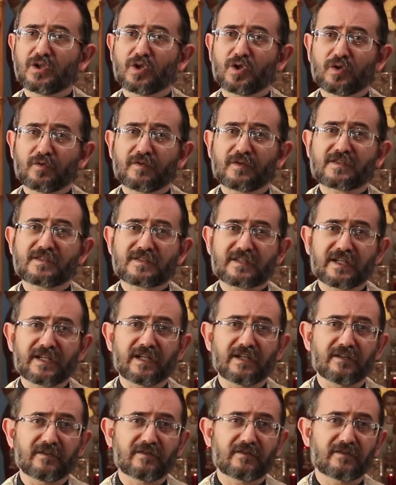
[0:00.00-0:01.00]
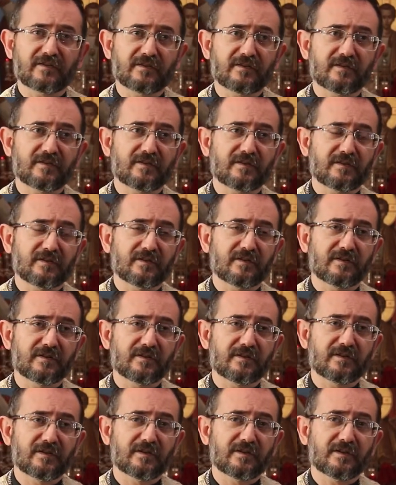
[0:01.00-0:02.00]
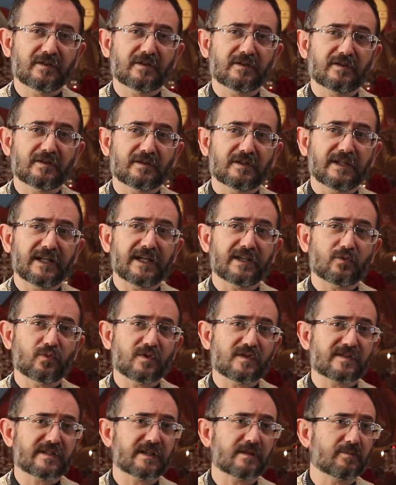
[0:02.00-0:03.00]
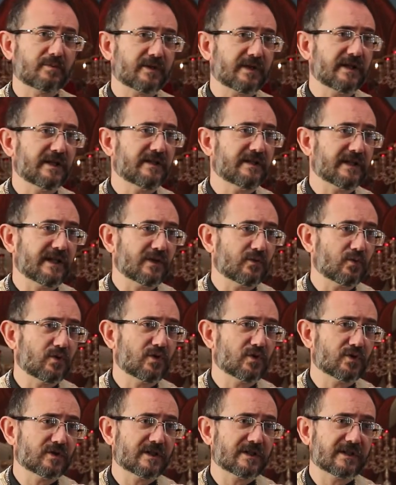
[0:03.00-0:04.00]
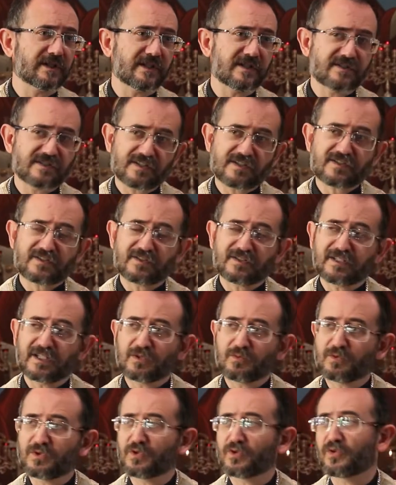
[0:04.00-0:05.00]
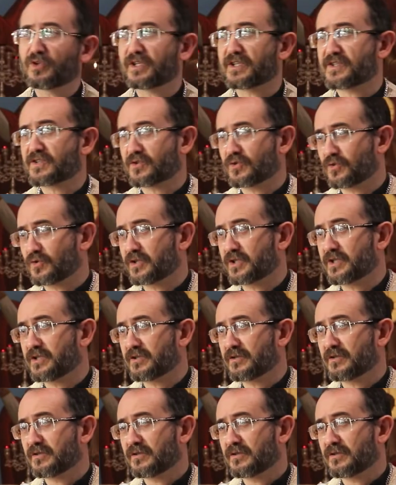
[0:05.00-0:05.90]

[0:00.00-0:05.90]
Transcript: of a saint that we celebrate and we know that existed and we know their story,